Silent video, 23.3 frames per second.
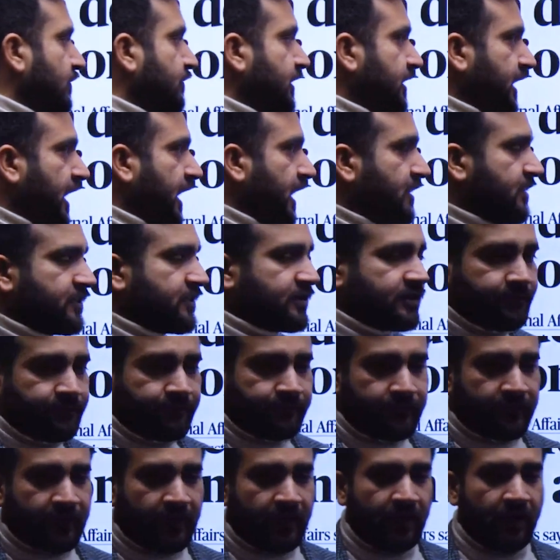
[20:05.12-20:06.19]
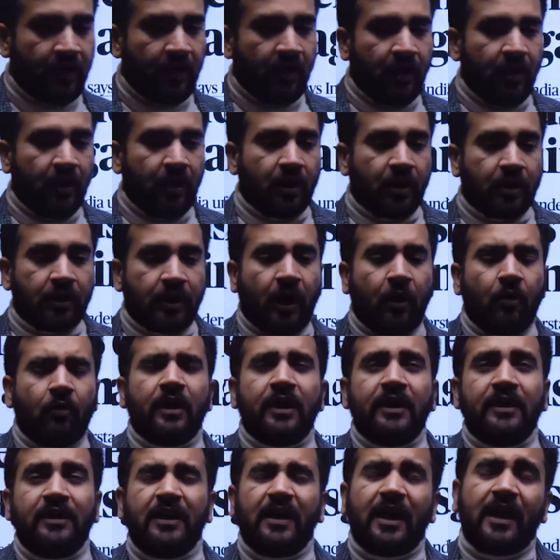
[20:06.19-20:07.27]
attacks. Now,
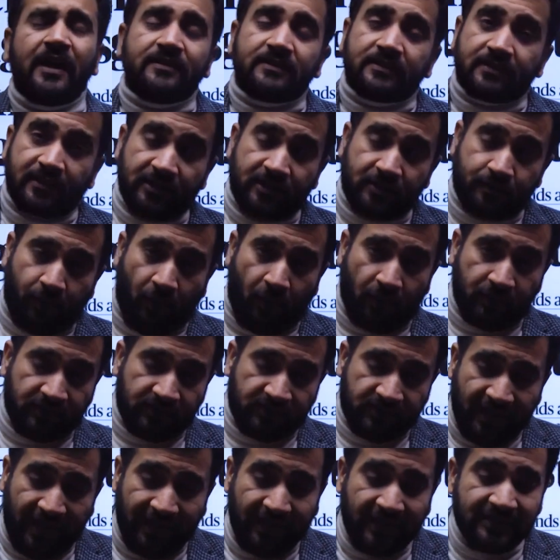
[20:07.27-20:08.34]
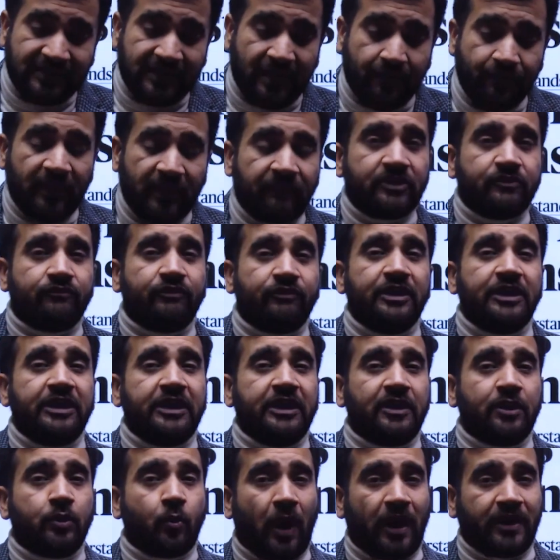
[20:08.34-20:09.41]
India's response, that is something which we
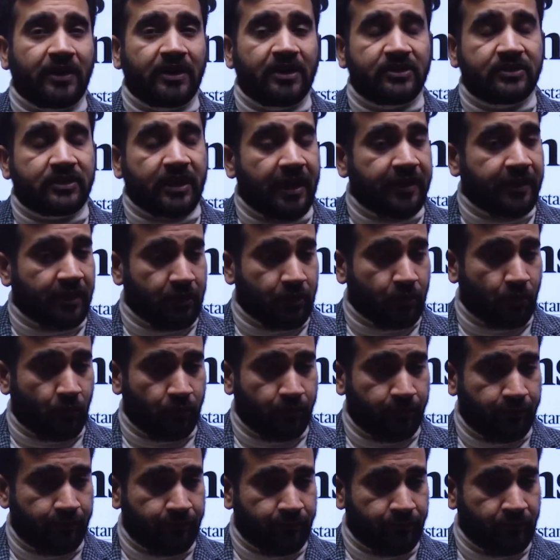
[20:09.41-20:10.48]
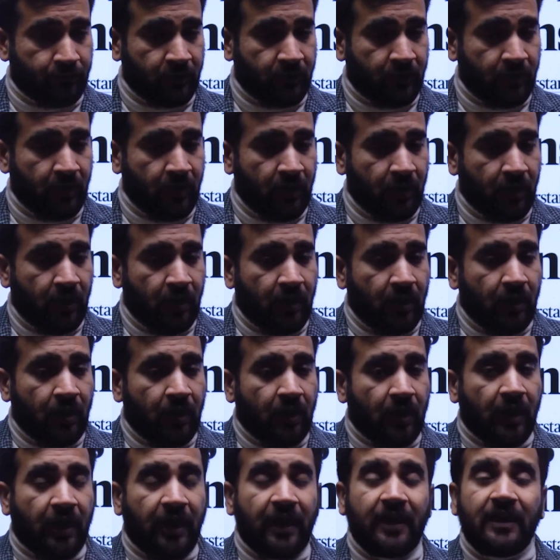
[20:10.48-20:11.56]
need to understand and know.
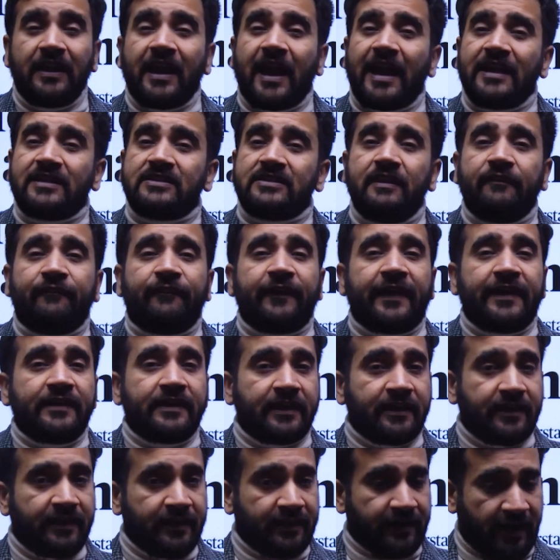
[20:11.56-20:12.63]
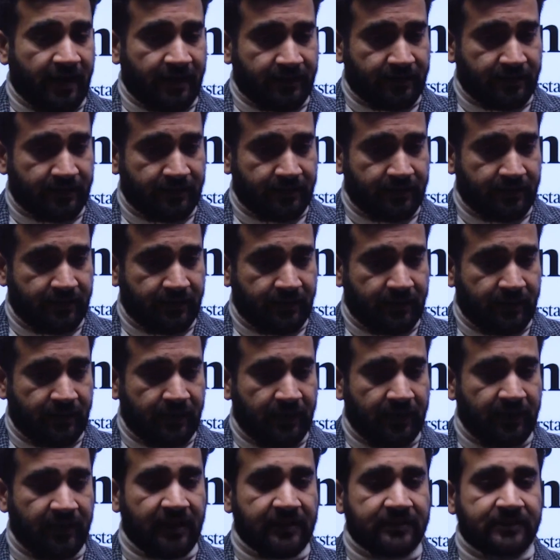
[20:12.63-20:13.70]
India has defended Iran.
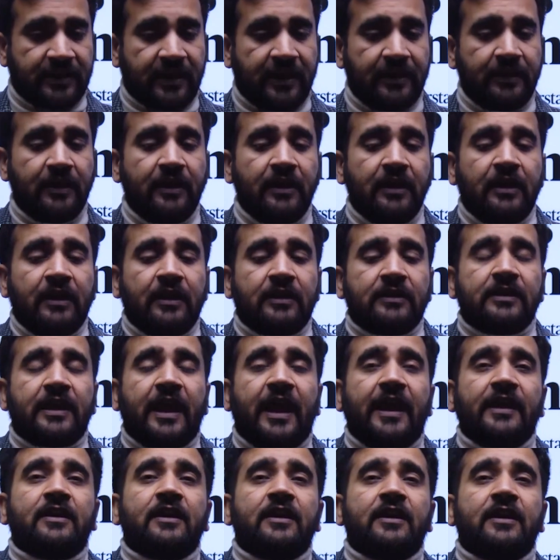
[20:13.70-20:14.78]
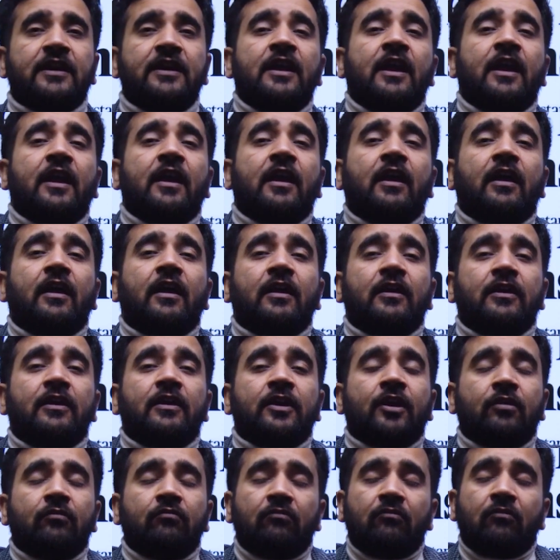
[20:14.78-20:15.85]
India said that, you
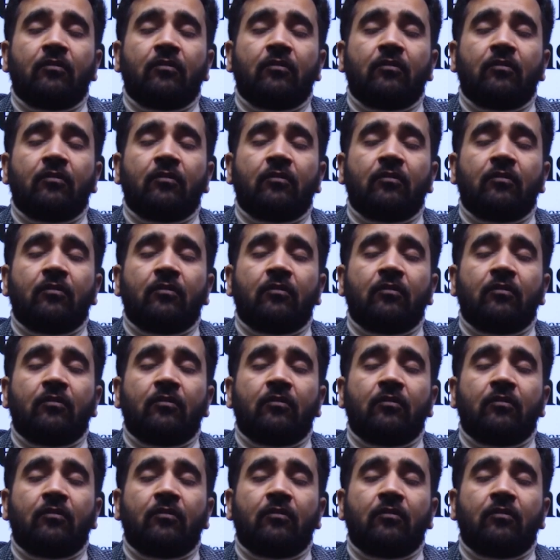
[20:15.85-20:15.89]
know,